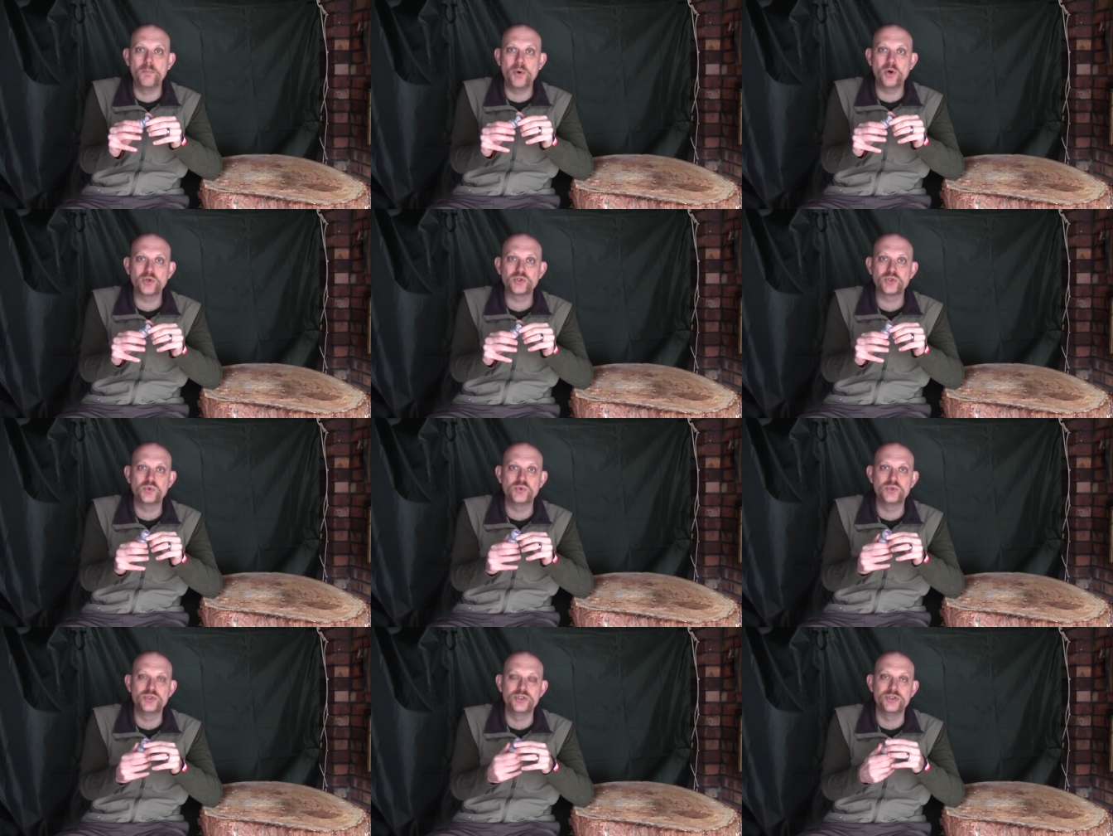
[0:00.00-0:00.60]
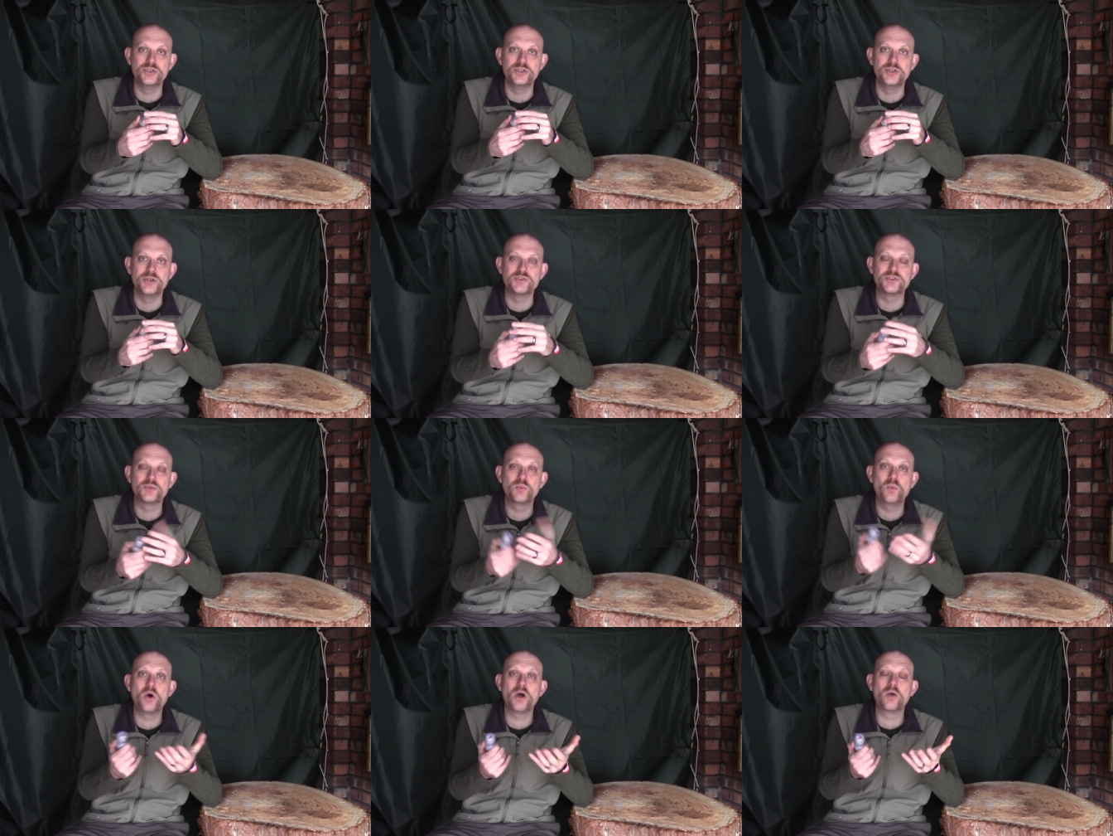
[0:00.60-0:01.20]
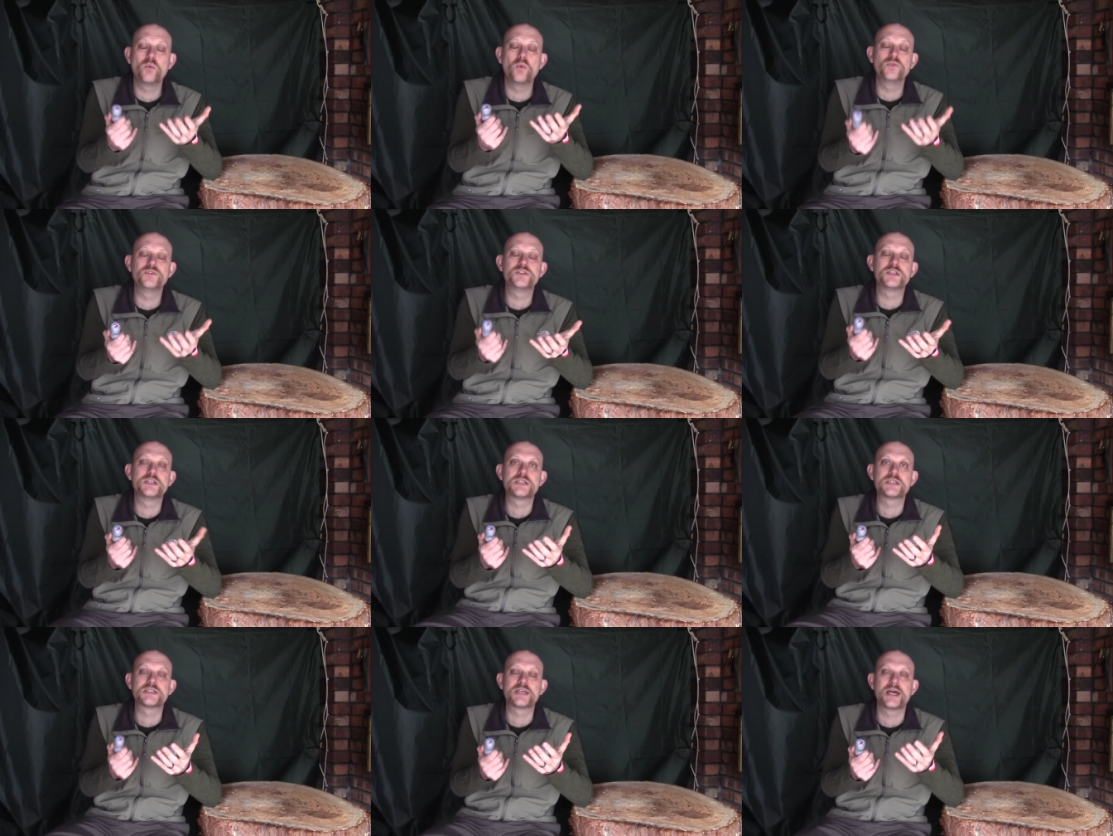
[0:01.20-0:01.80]
bottles you use. And what I
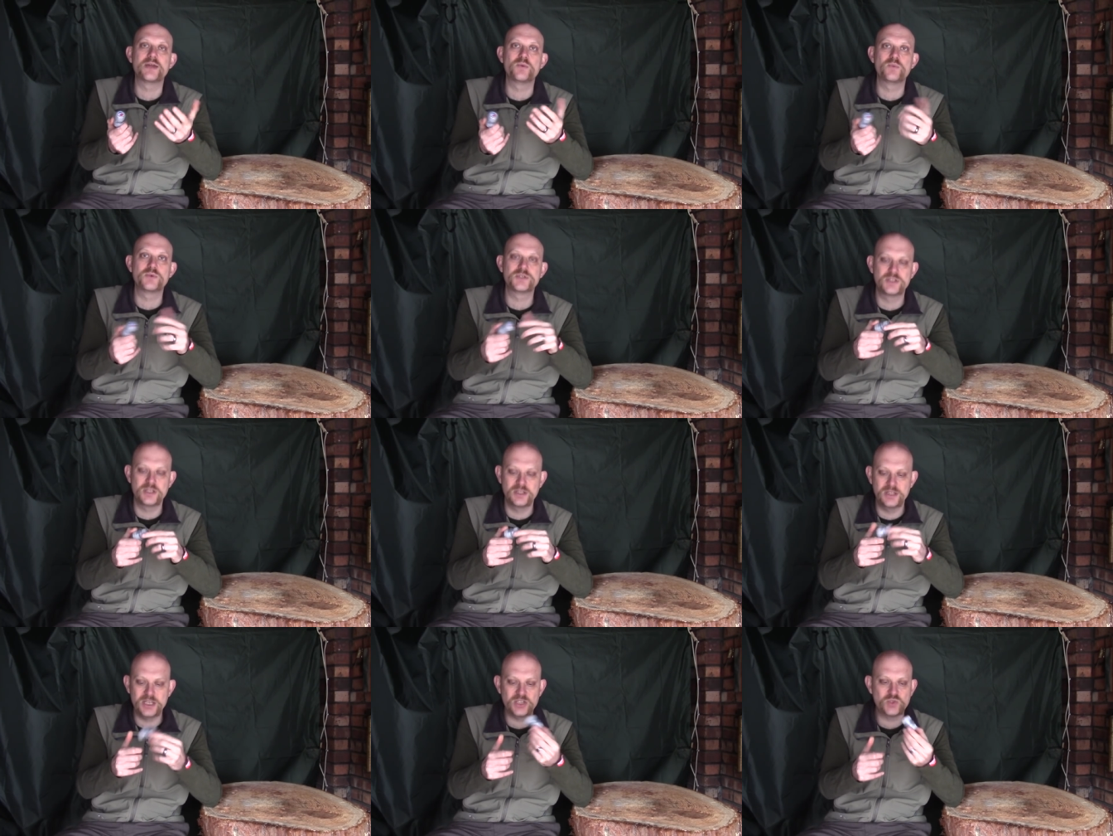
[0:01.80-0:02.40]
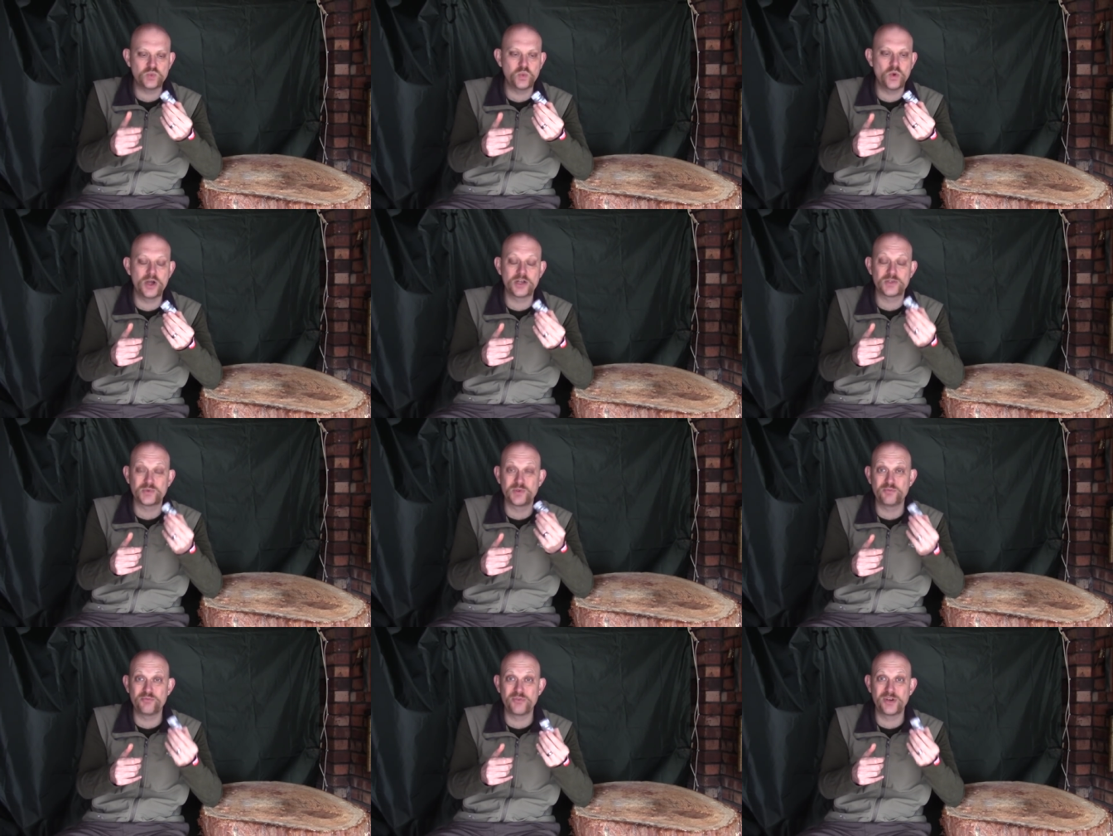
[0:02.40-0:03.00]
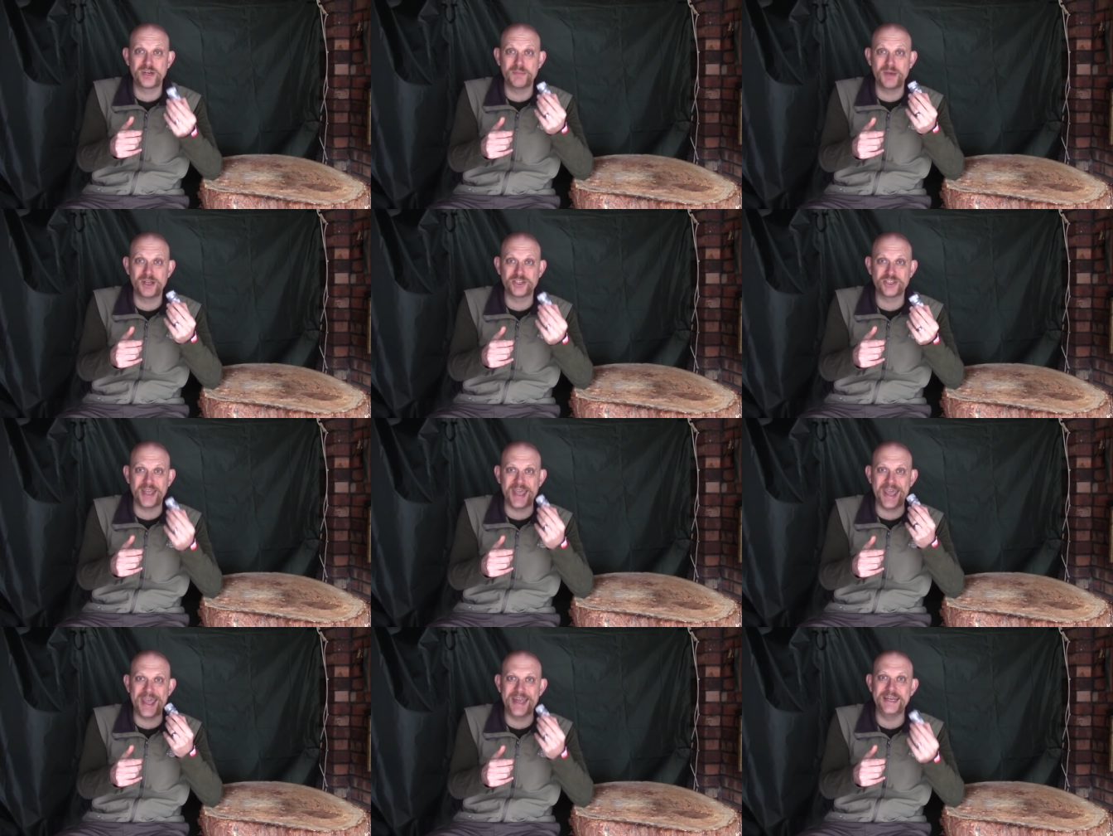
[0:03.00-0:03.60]
wanted to say was that this works with pretty
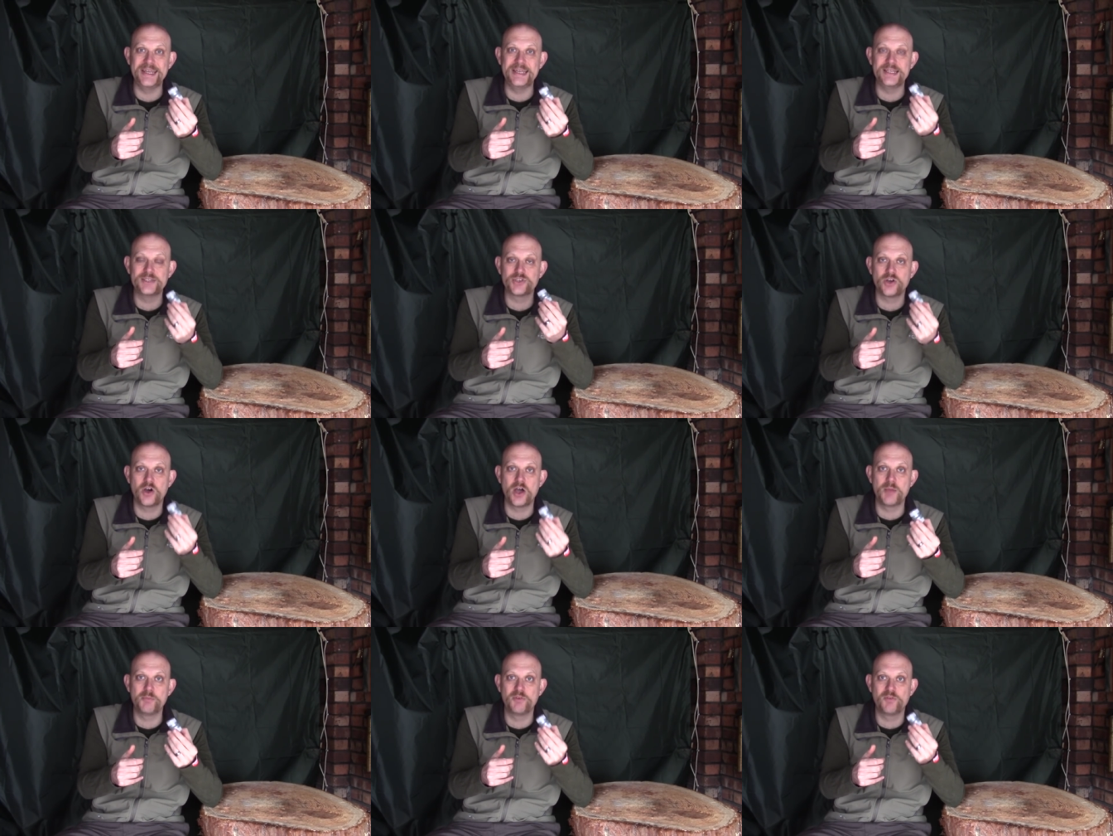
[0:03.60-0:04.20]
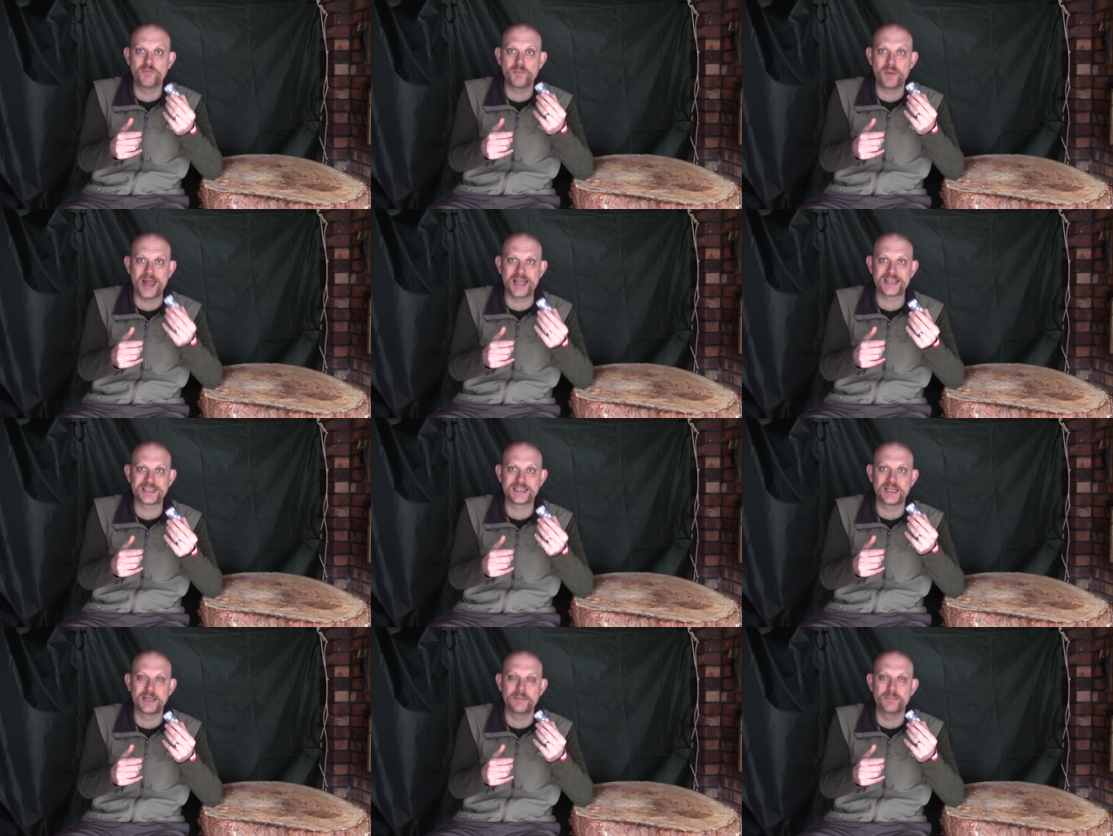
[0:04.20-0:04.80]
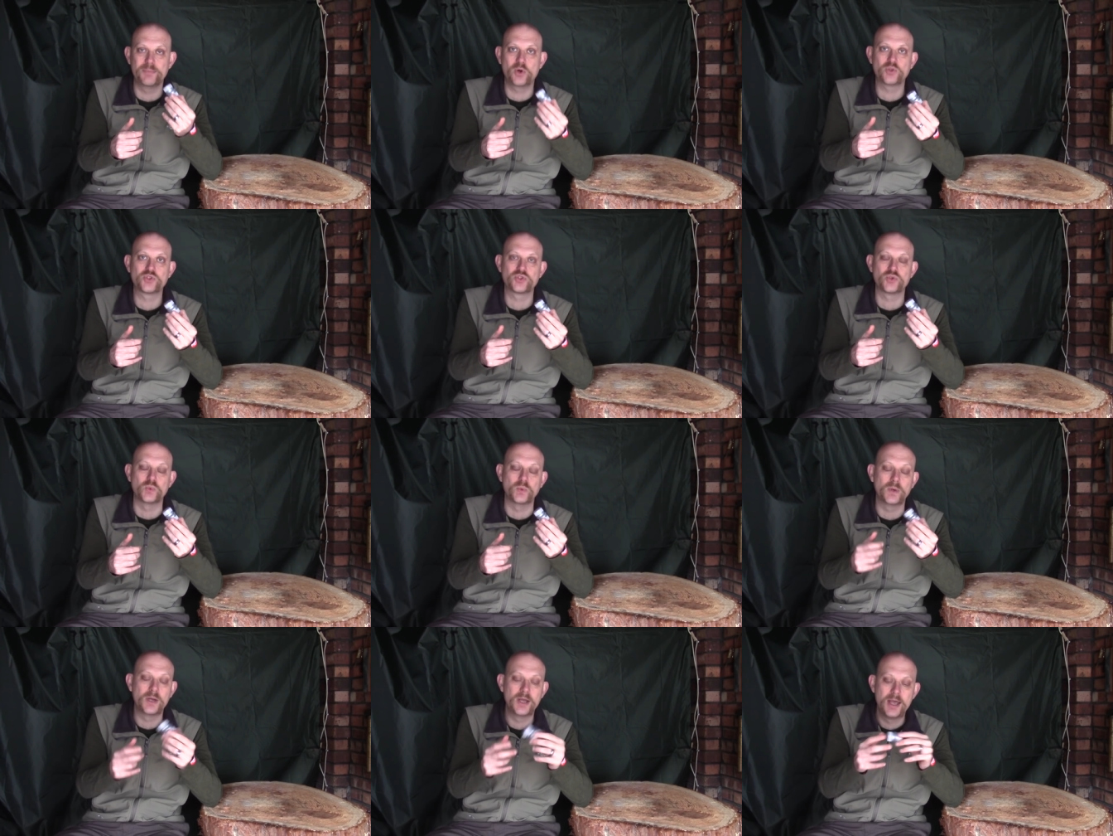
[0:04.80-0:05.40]
much any type of plastic
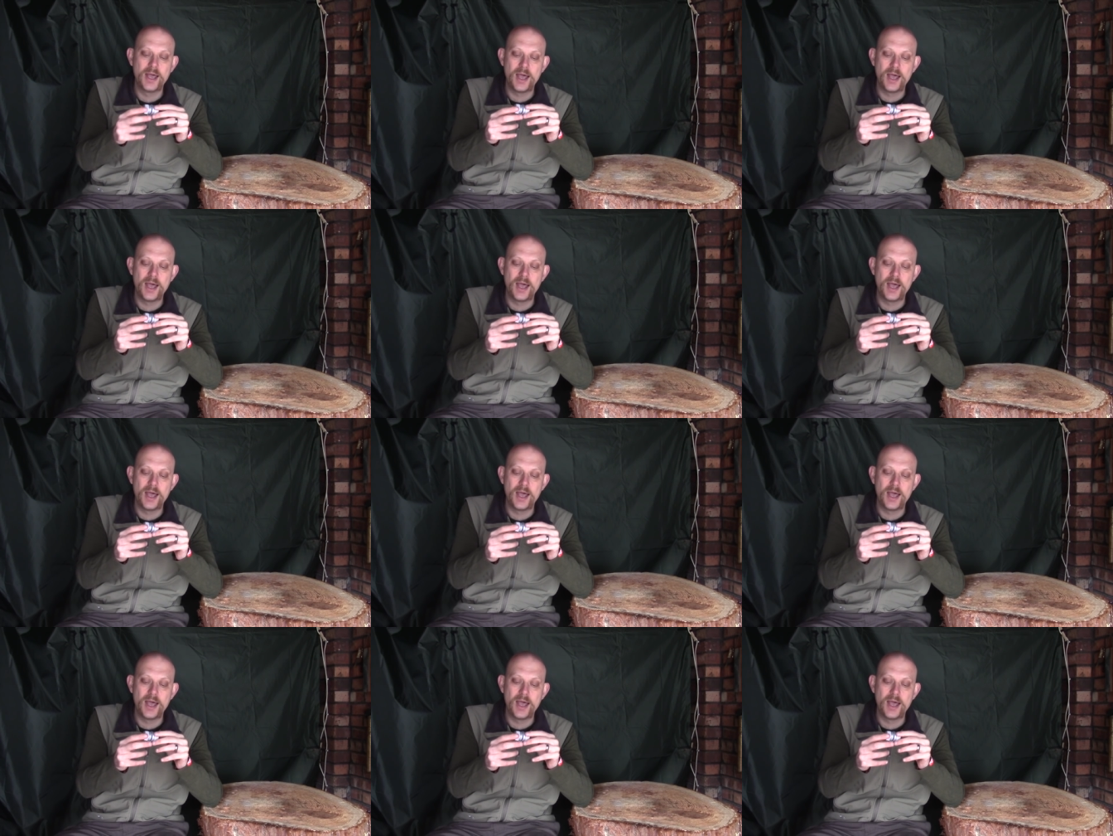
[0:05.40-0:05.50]
bottle.